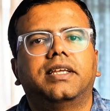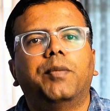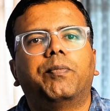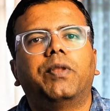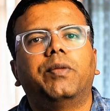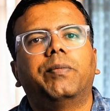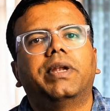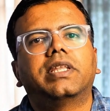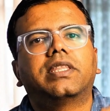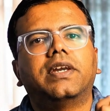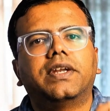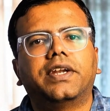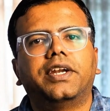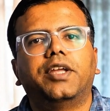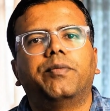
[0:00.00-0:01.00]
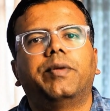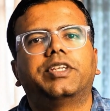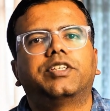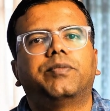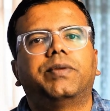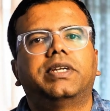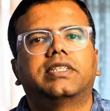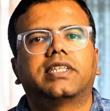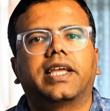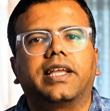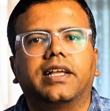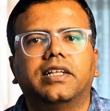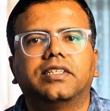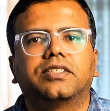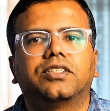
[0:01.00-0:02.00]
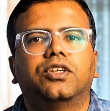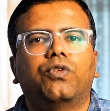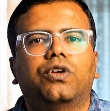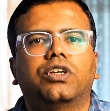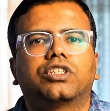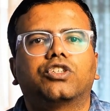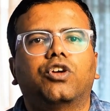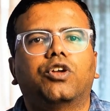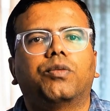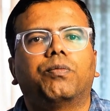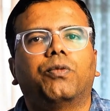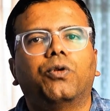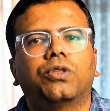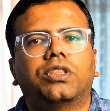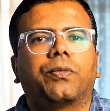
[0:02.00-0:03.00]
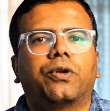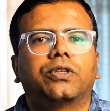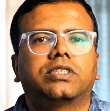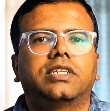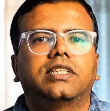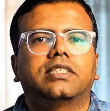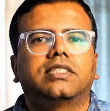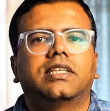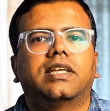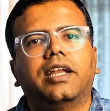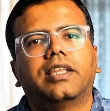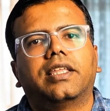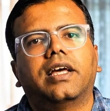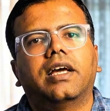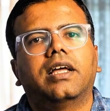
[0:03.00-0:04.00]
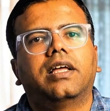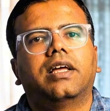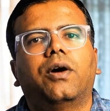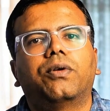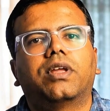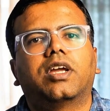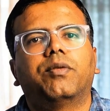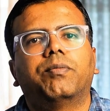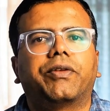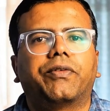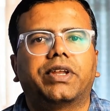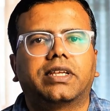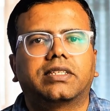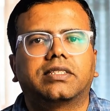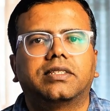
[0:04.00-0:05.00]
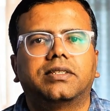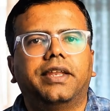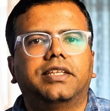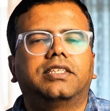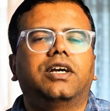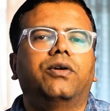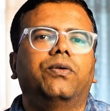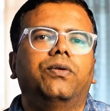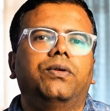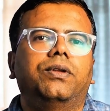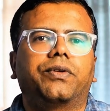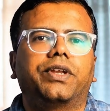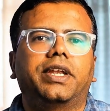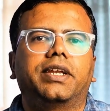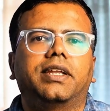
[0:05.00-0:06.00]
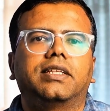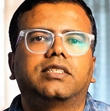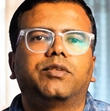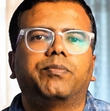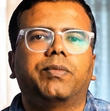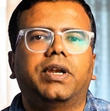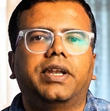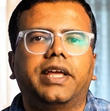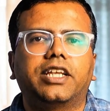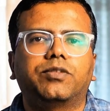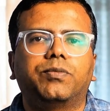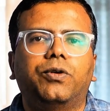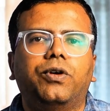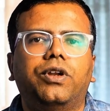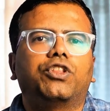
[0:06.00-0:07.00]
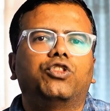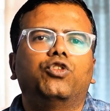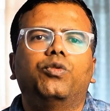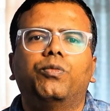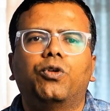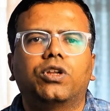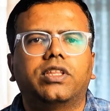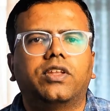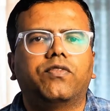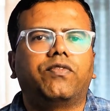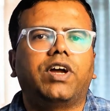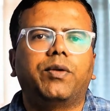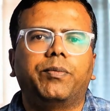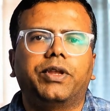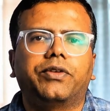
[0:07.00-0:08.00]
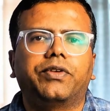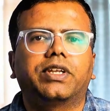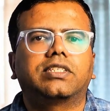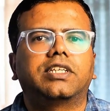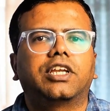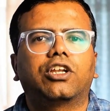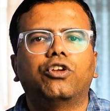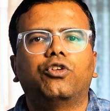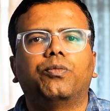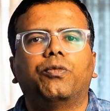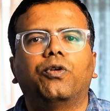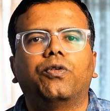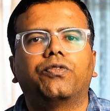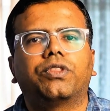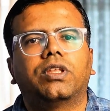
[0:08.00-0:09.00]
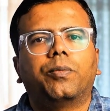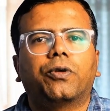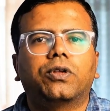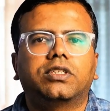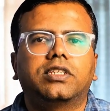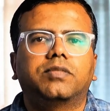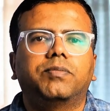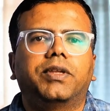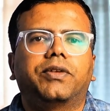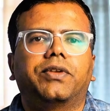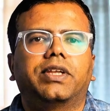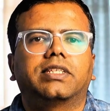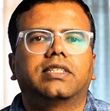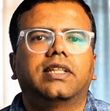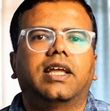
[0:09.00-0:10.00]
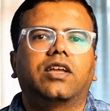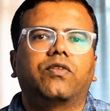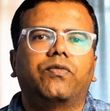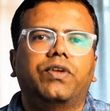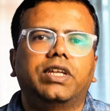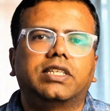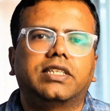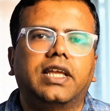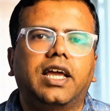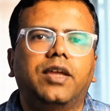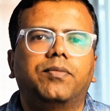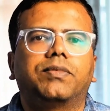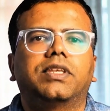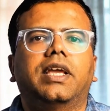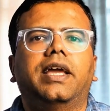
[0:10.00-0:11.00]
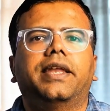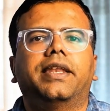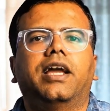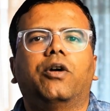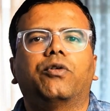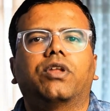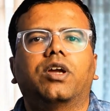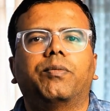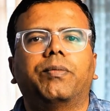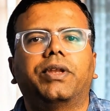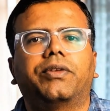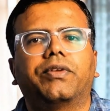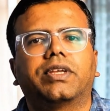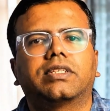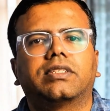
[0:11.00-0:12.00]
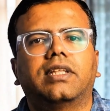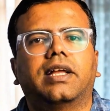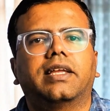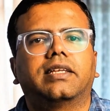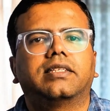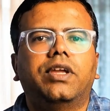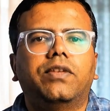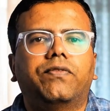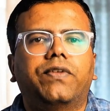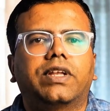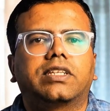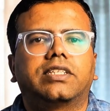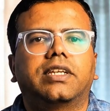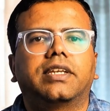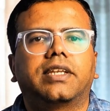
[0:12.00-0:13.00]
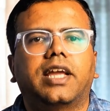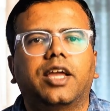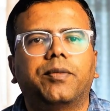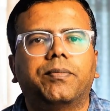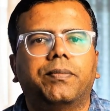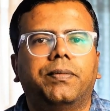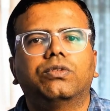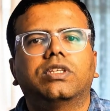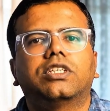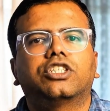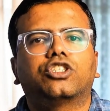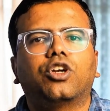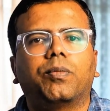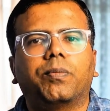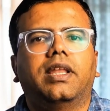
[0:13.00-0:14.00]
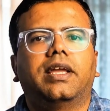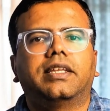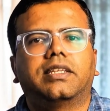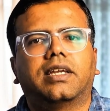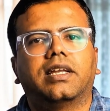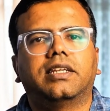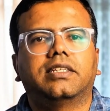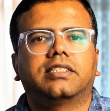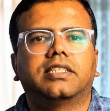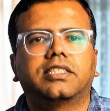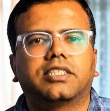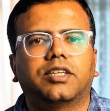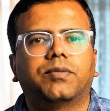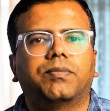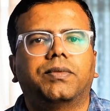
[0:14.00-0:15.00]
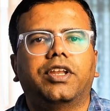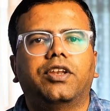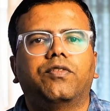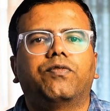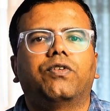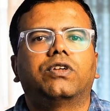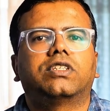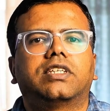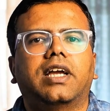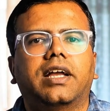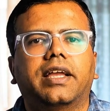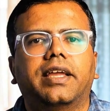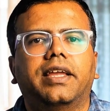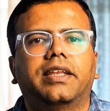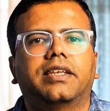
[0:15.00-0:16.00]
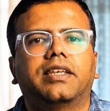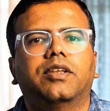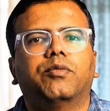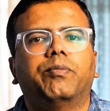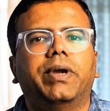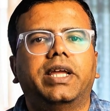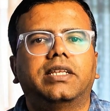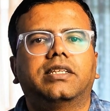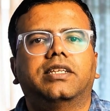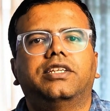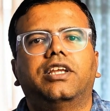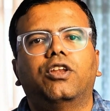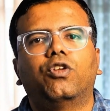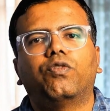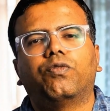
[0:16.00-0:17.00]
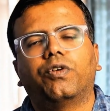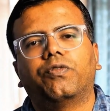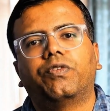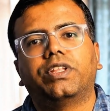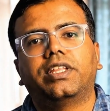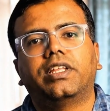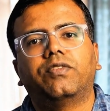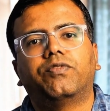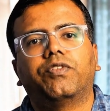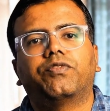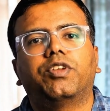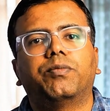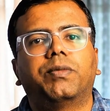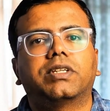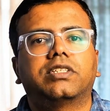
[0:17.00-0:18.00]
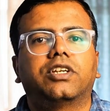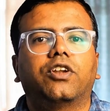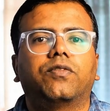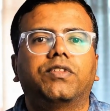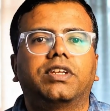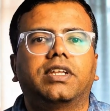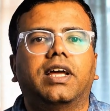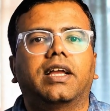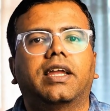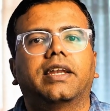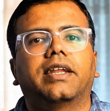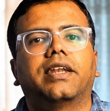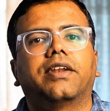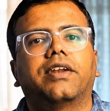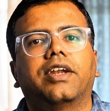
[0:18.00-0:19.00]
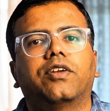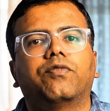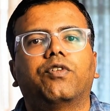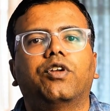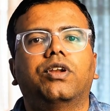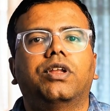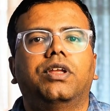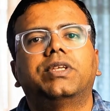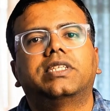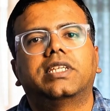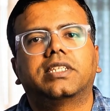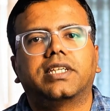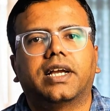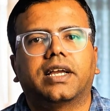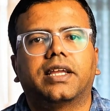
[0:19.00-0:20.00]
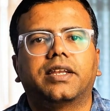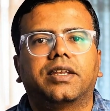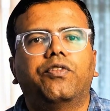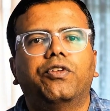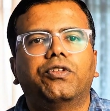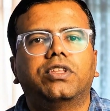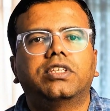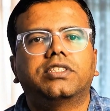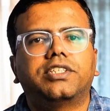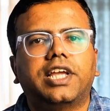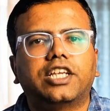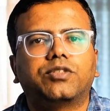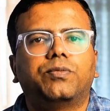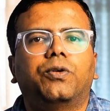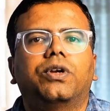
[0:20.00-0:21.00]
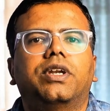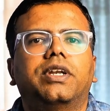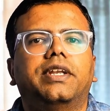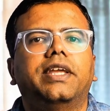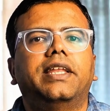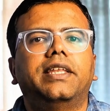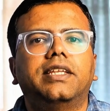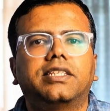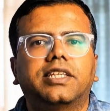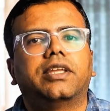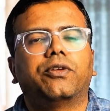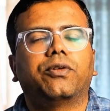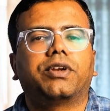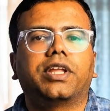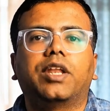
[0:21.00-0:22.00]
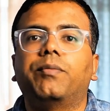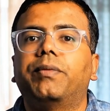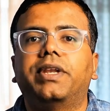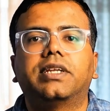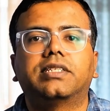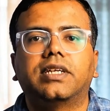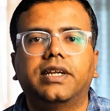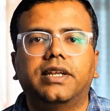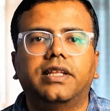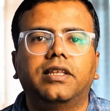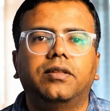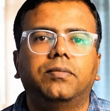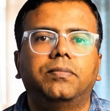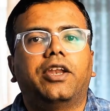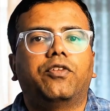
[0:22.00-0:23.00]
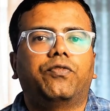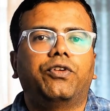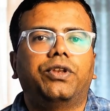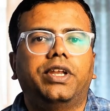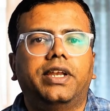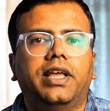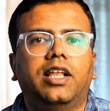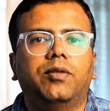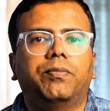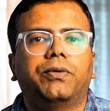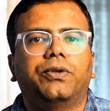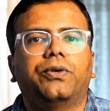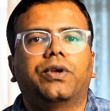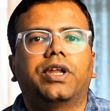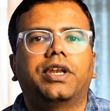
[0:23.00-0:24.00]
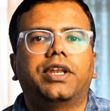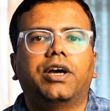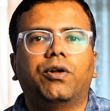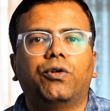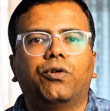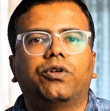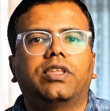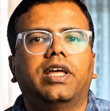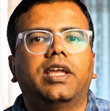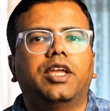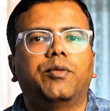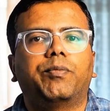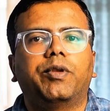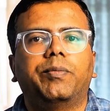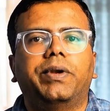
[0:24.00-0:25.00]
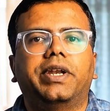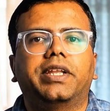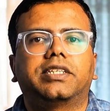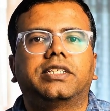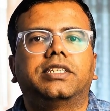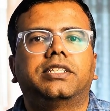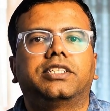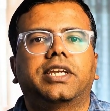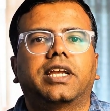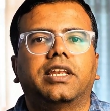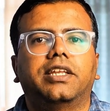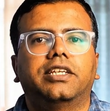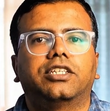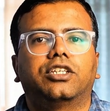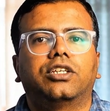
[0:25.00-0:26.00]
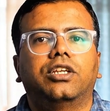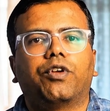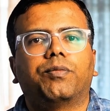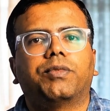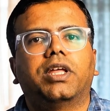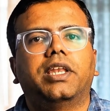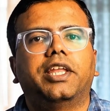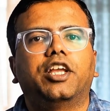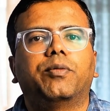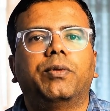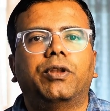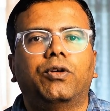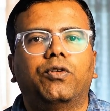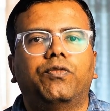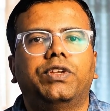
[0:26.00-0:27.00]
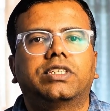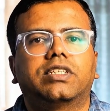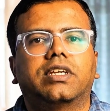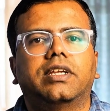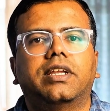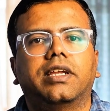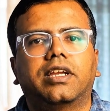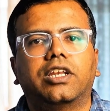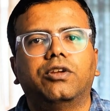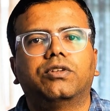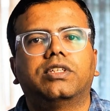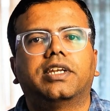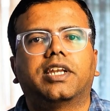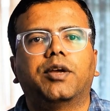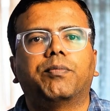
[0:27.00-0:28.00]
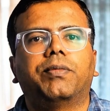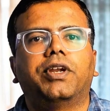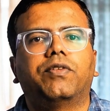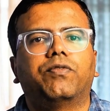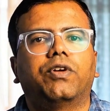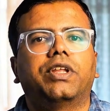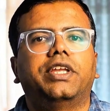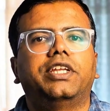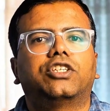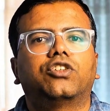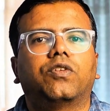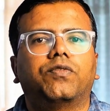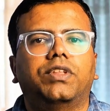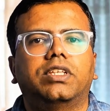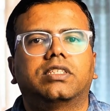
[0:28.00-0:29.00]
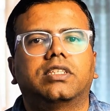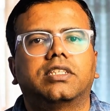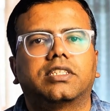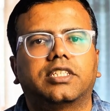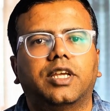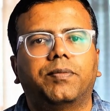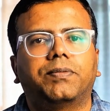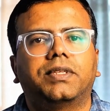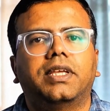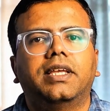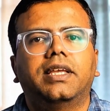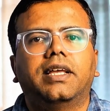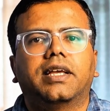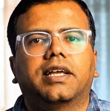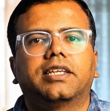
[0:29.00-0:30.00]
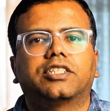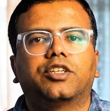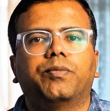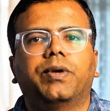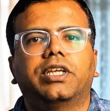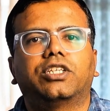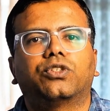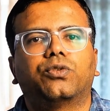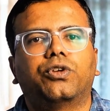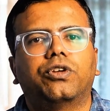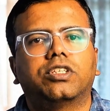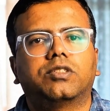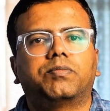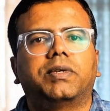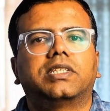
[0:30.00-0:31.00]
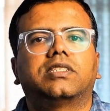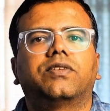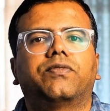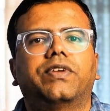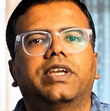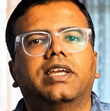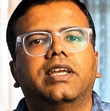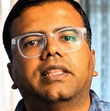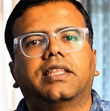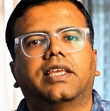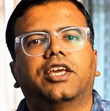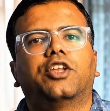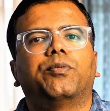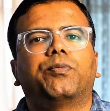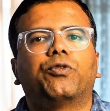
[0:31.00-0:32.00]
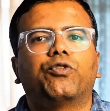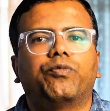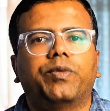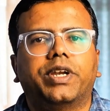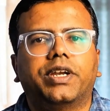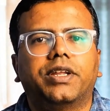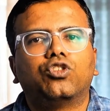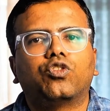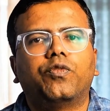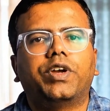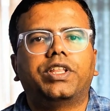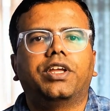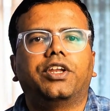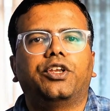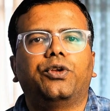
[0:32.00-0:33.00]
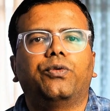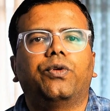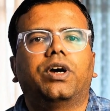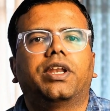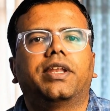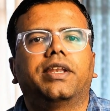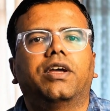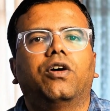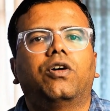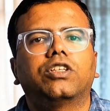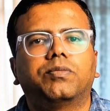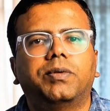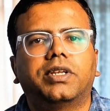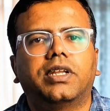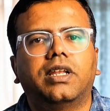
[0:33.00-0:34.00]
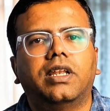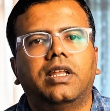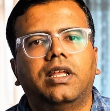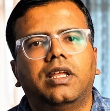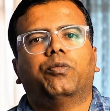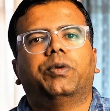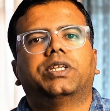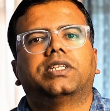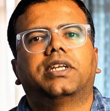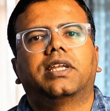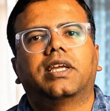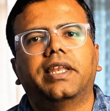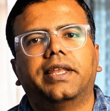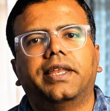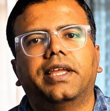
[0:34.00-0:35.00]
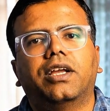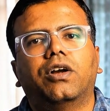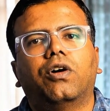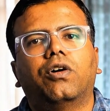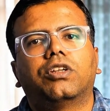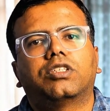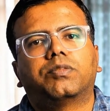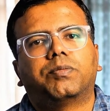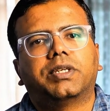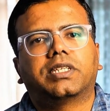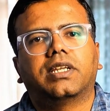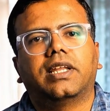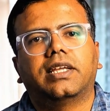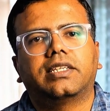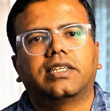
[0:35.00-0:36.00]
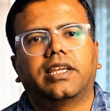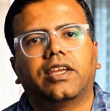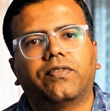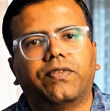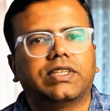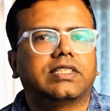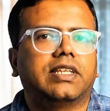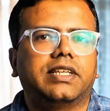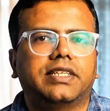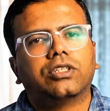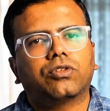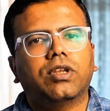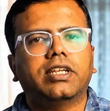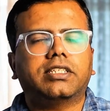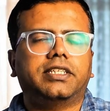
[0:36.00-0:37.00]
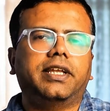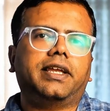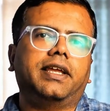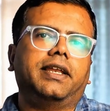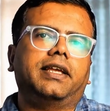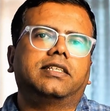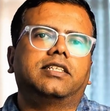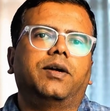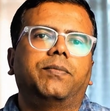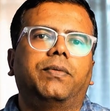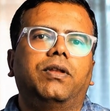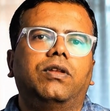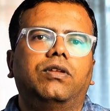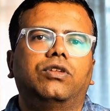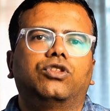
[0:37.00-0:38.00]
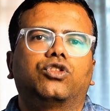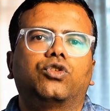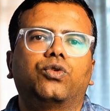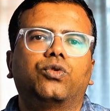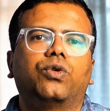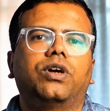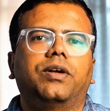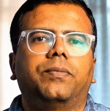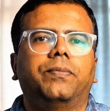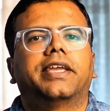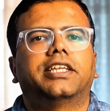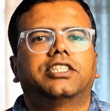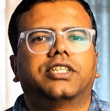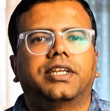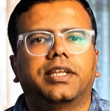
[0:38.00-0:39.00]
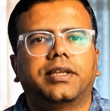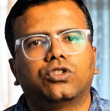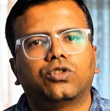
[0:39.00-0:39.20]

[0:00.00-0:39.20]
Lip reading: Implement 30-day measurement cycles focused on both process and the outcome metrics. Here is how to create a simple dashboard with no more than 5 metrics. Include both process metrics like wait times and outcome metrics like infection time, use a stop light color system: green for target met, yellow for within 15% of the target, and red for missing target. Review this dashboard daily in your 10 minutes huddle, and if you need help, you can download the implementation checklist from the link below, which includes the template for each of these steps customized to your specific healthcare improvement. So whether you are in a hospital, outpatient clinic, or specialized care facility. So let's take an example through a case study.